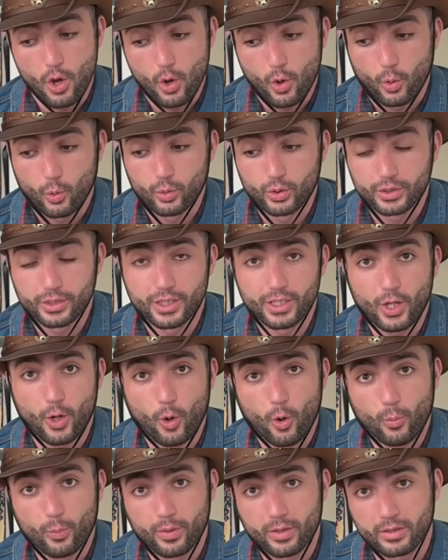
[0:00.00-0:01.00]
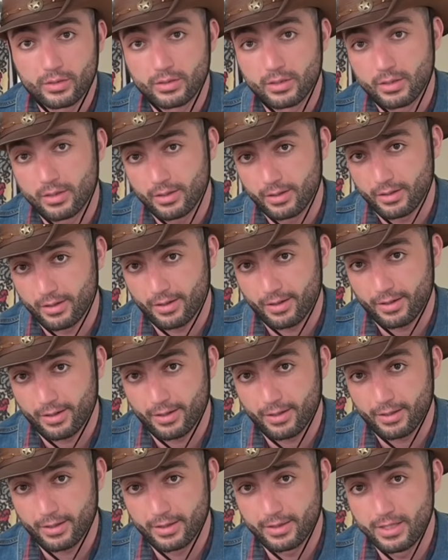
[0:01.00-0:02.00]
We're gonna open
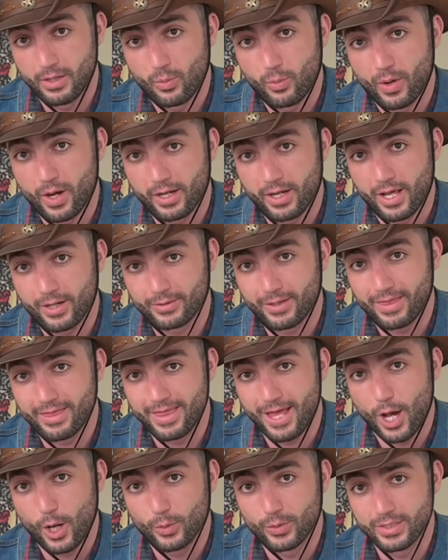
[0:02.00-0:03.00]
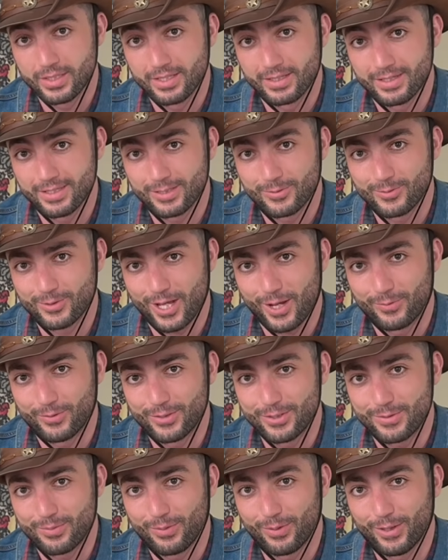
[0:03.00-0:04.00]
the 100,000
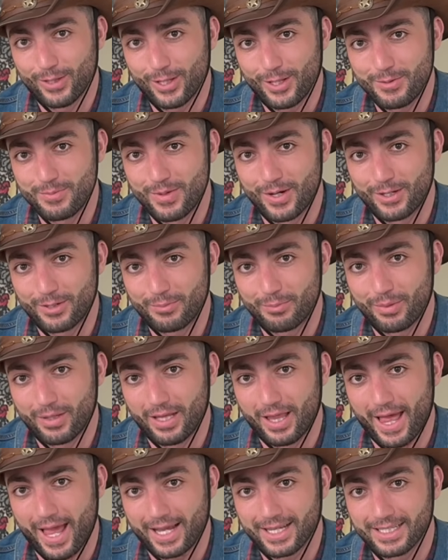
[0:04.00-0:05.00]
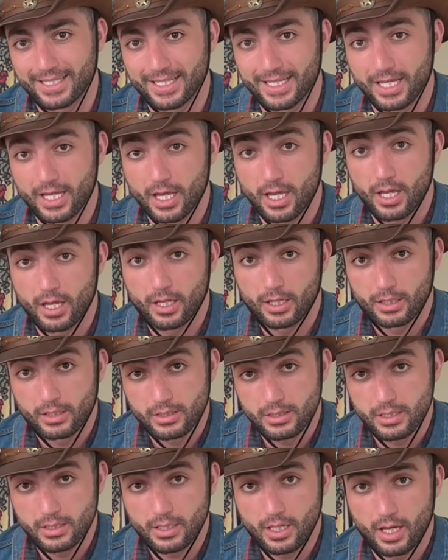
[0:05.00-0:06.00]
subscribers play button plaque
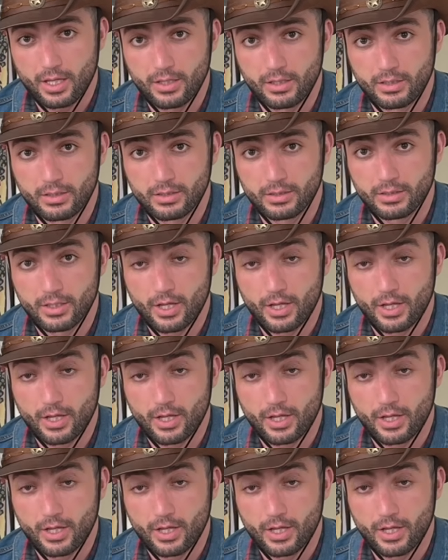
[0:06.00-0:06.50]
together,